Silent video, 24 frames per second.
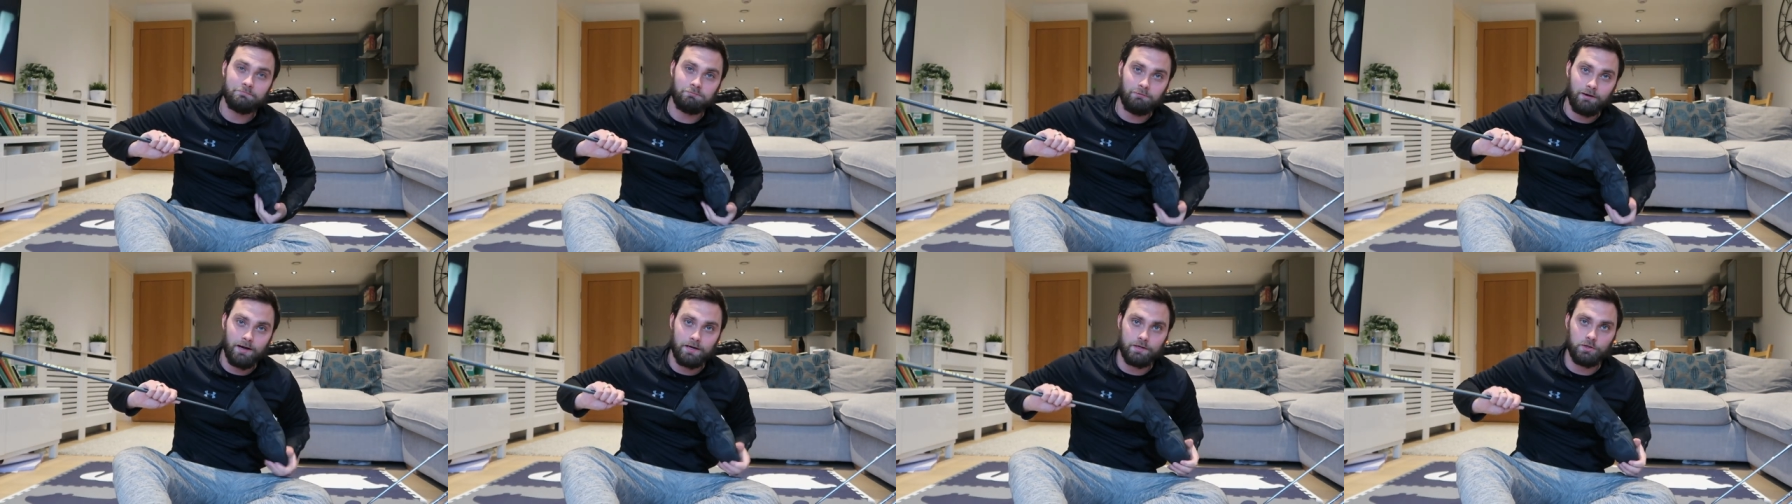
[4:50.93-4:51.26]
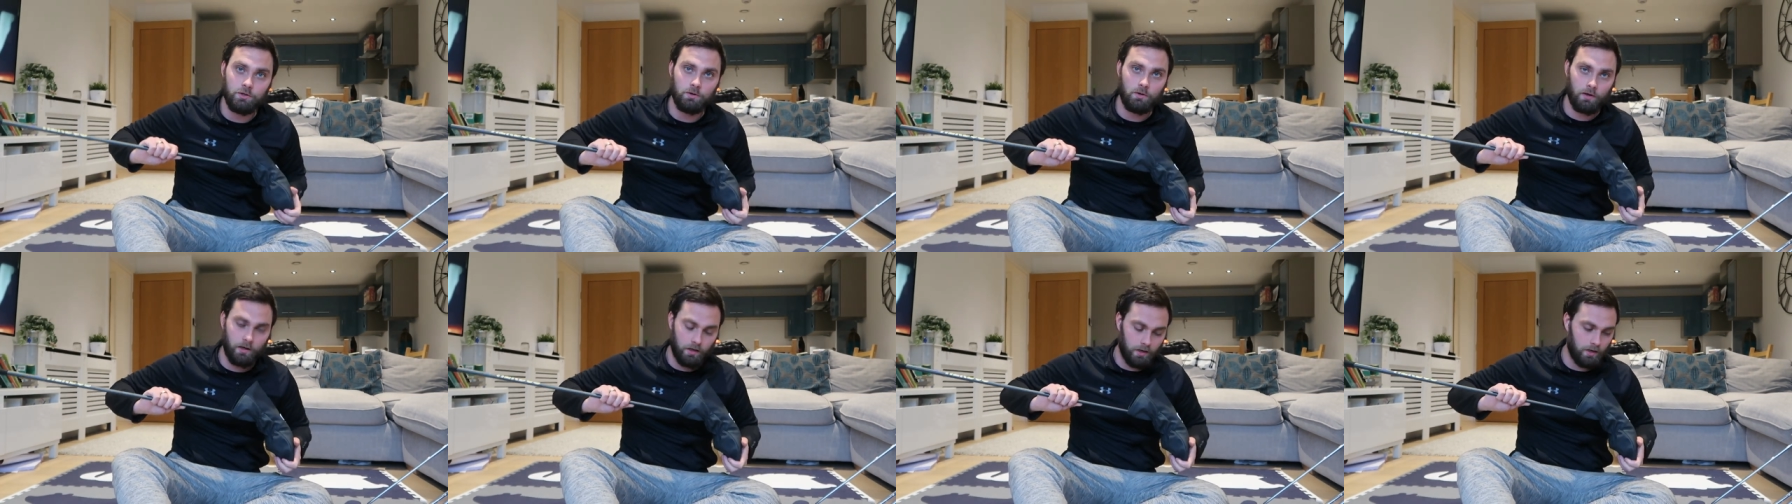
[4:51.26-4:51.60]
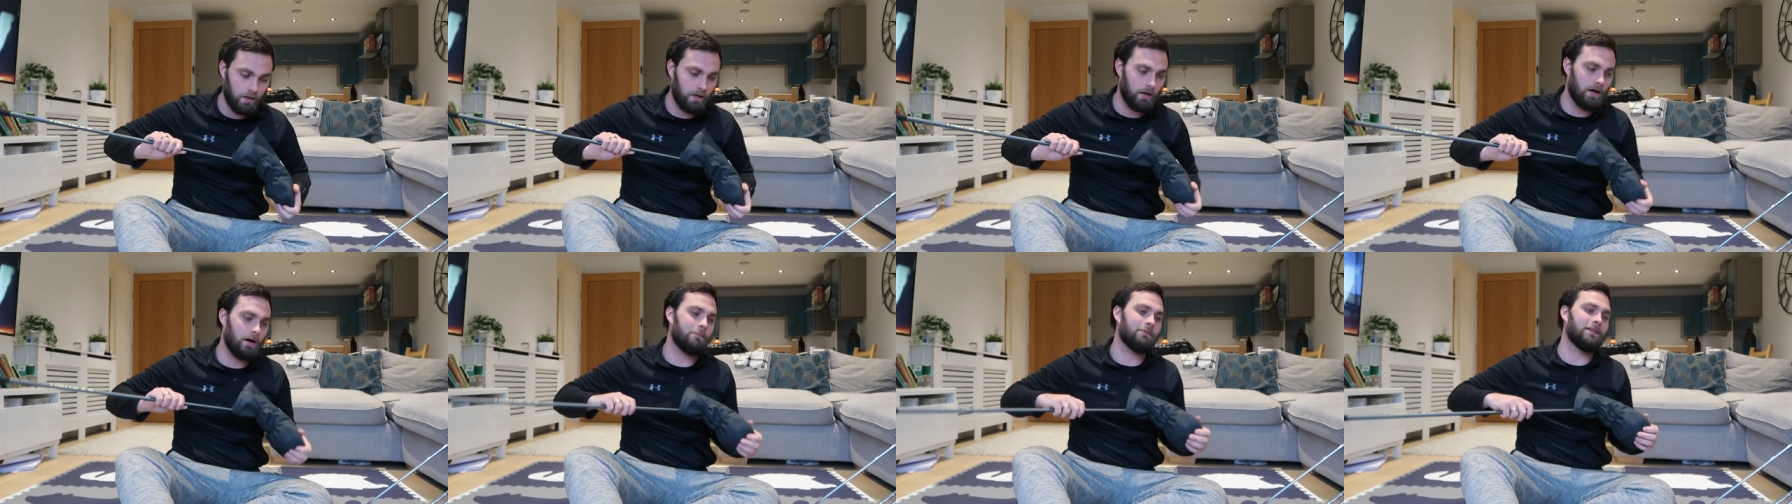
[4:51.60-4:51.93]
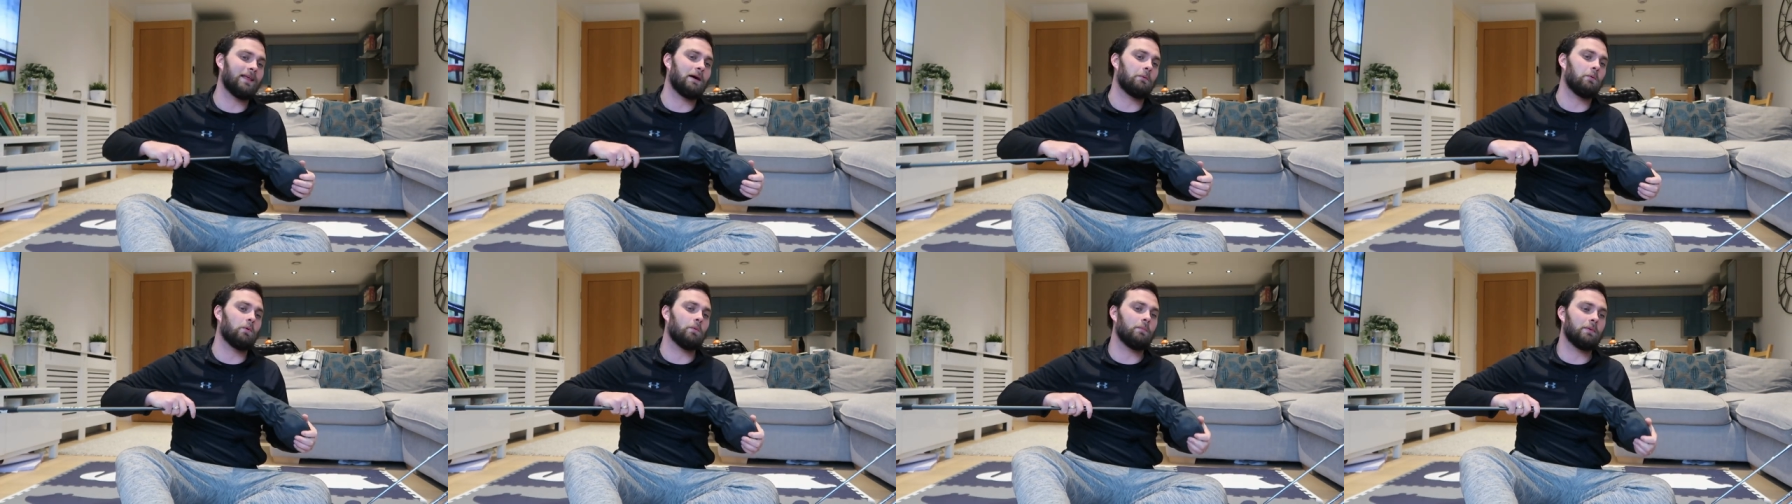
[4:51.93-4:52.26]
brand new
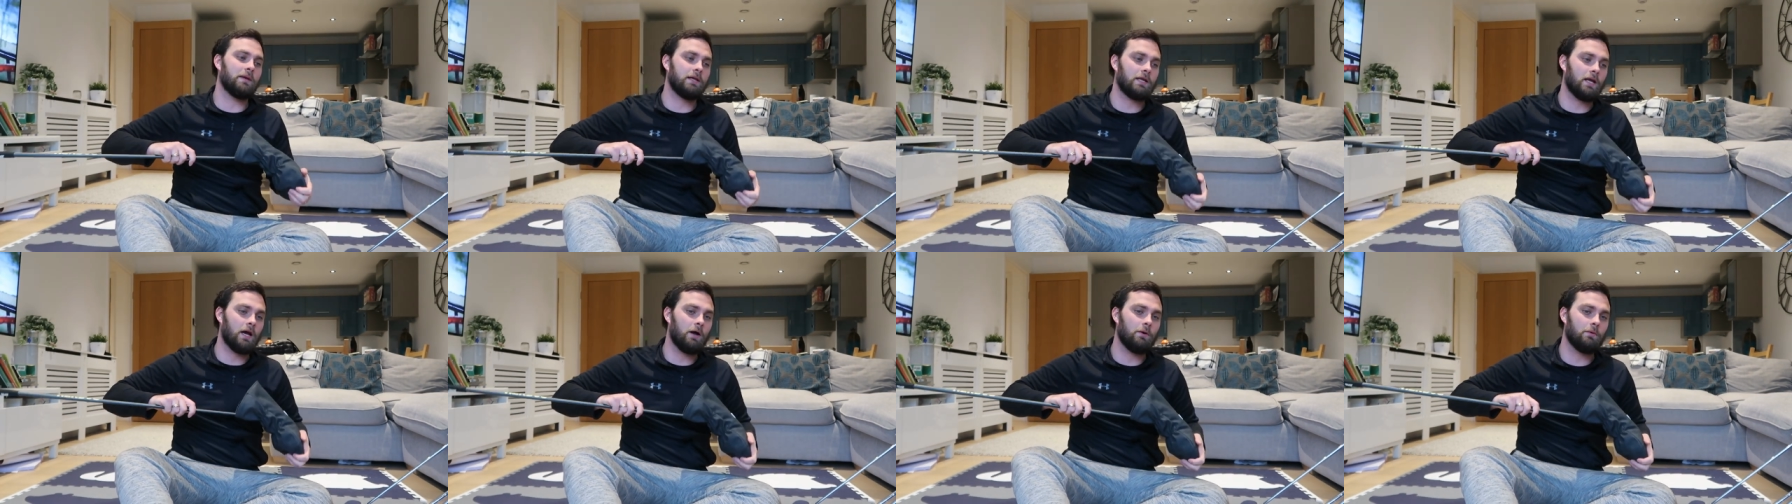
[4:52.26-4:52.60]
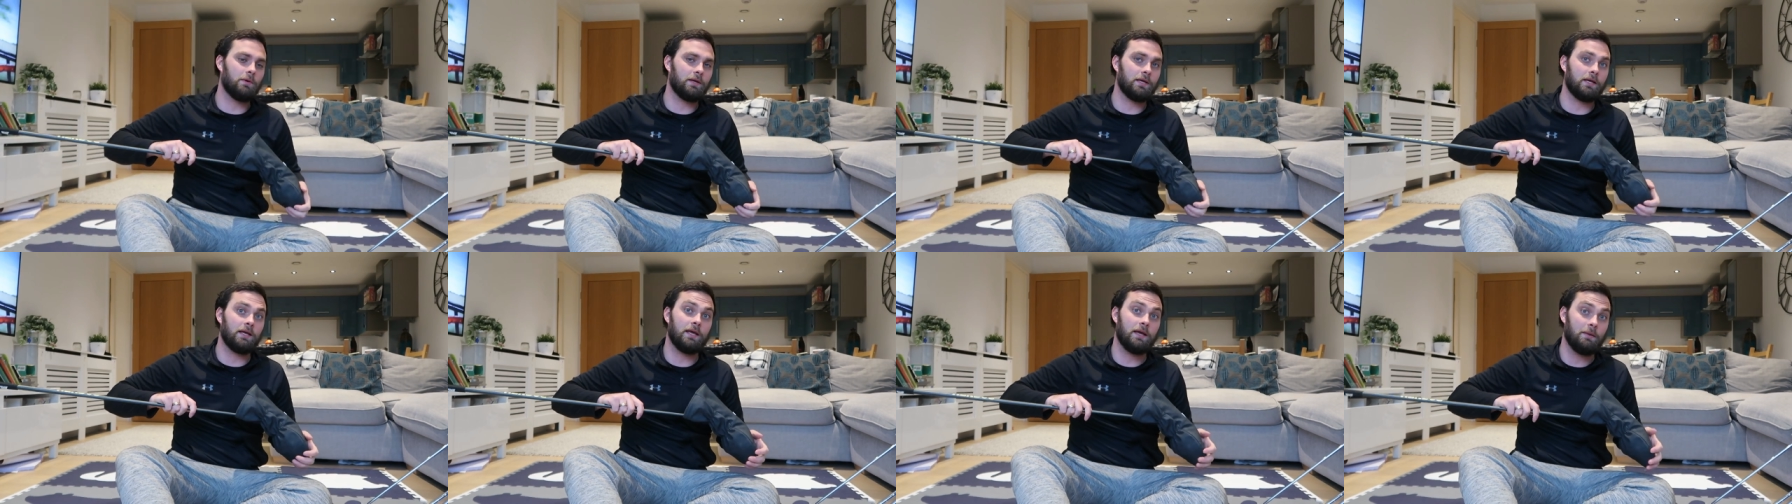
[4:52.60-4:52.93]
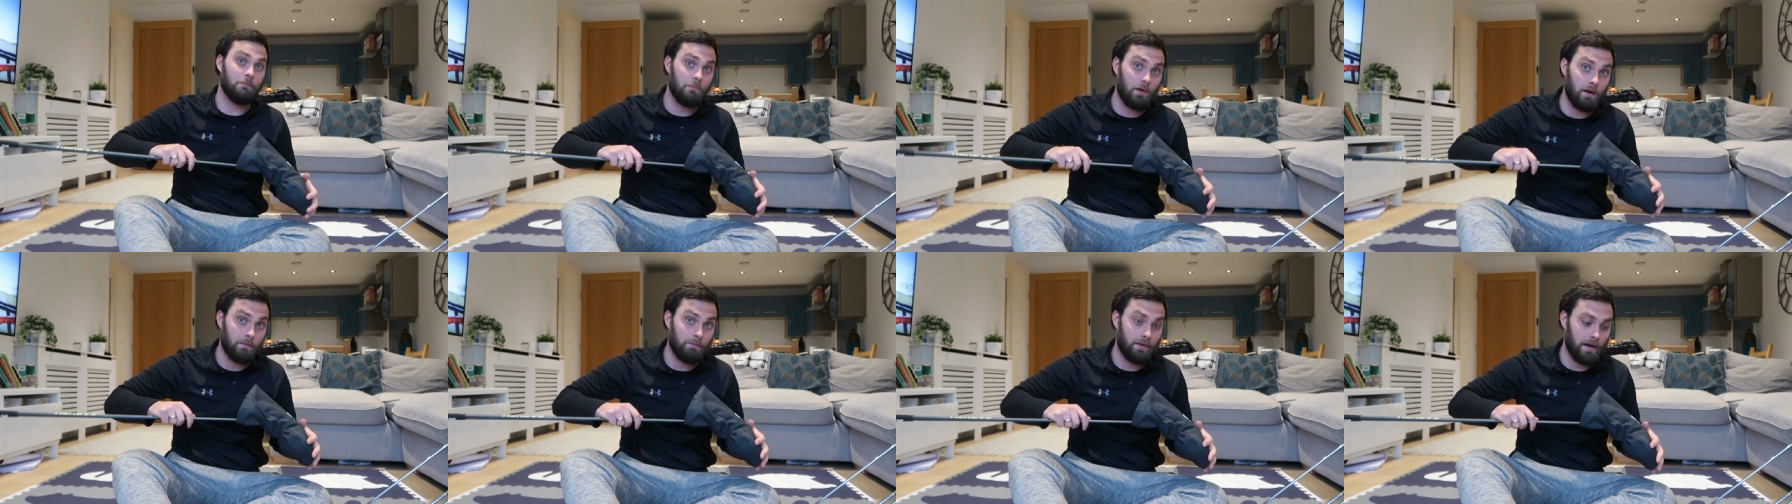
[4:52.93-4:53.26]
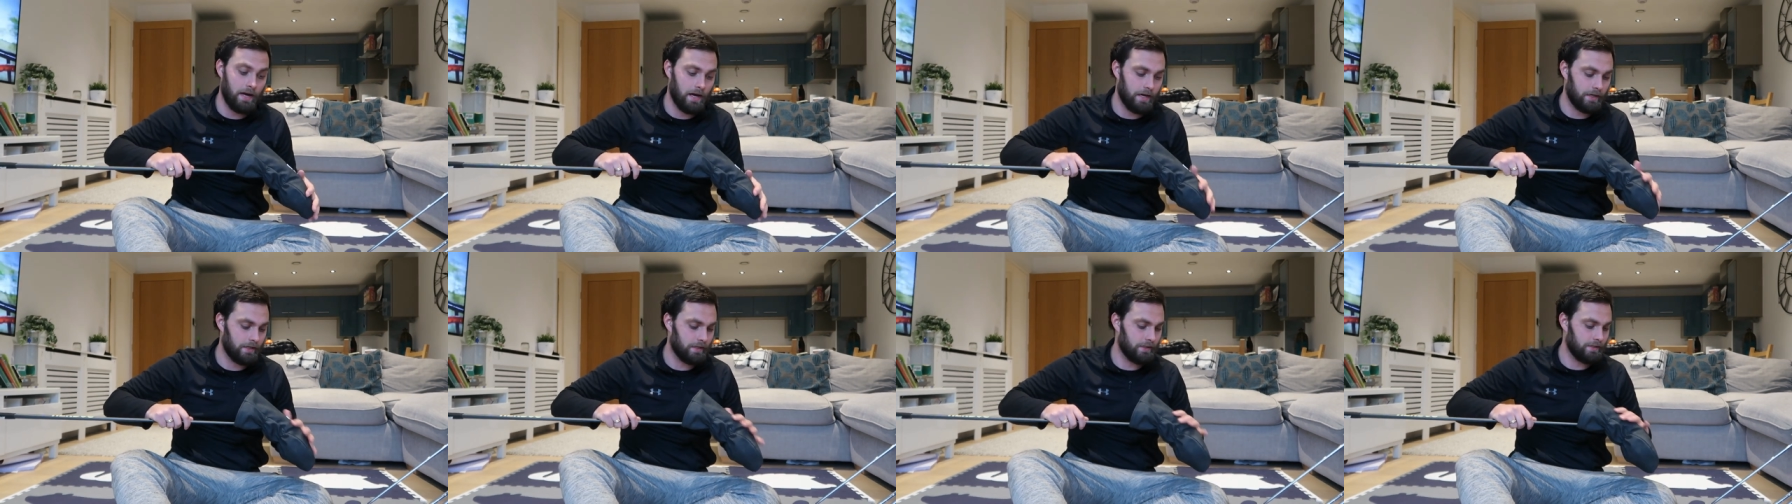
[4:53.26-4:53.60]
club that will be going in my
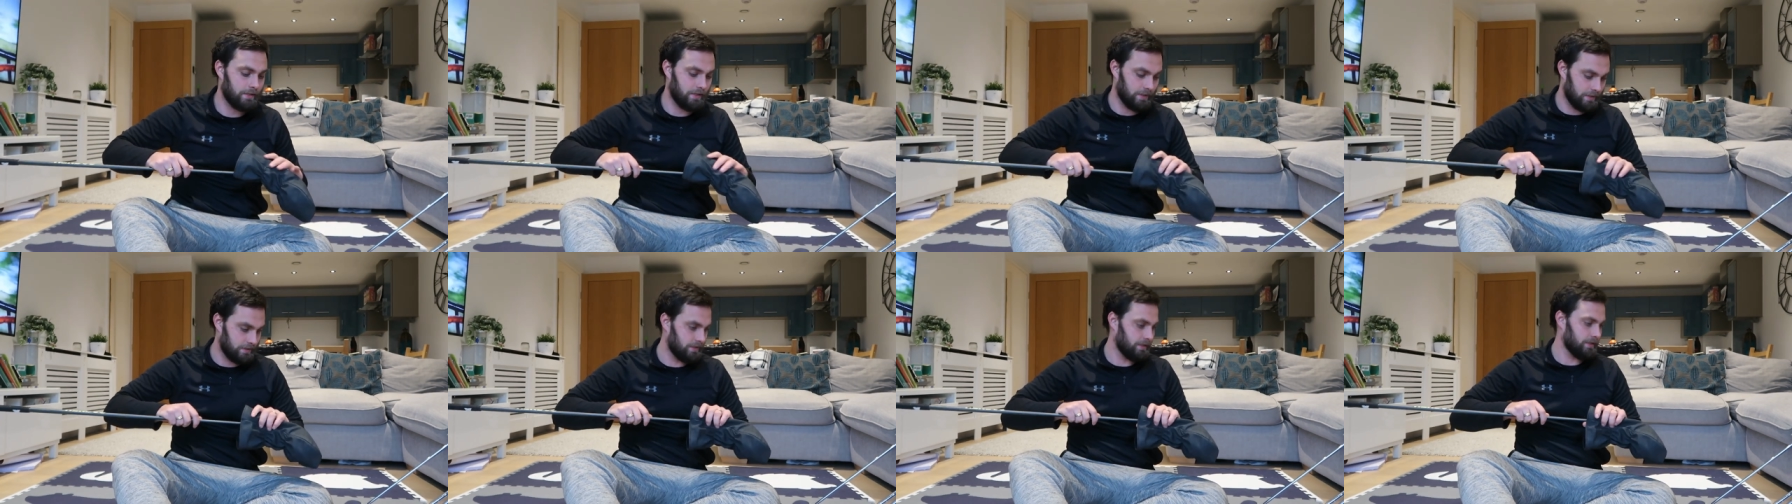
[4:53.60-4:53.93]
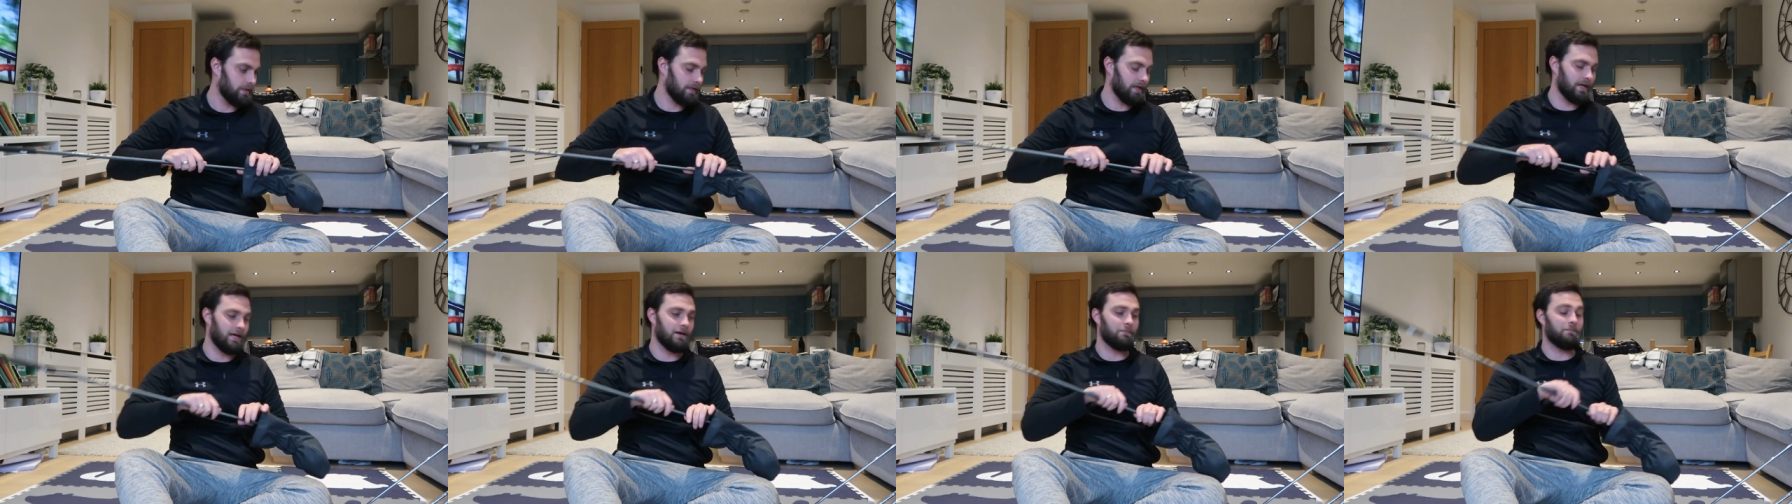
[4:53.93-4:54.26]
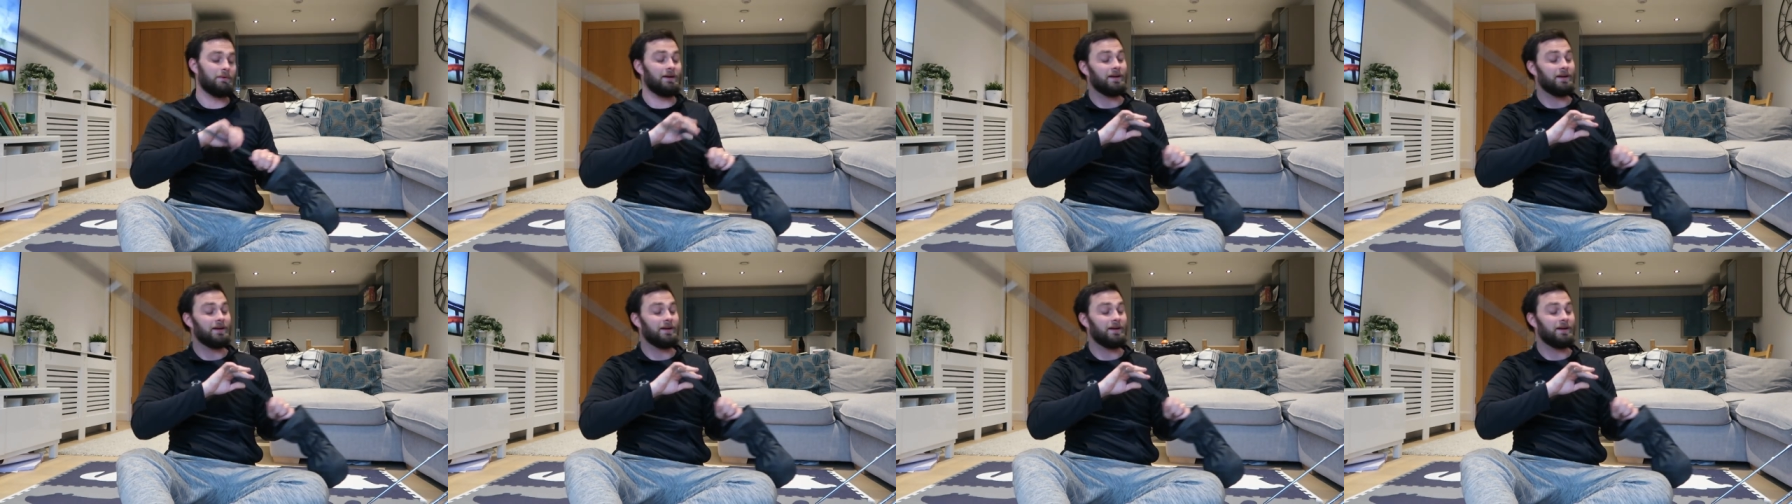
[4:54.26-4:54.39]
bag this year.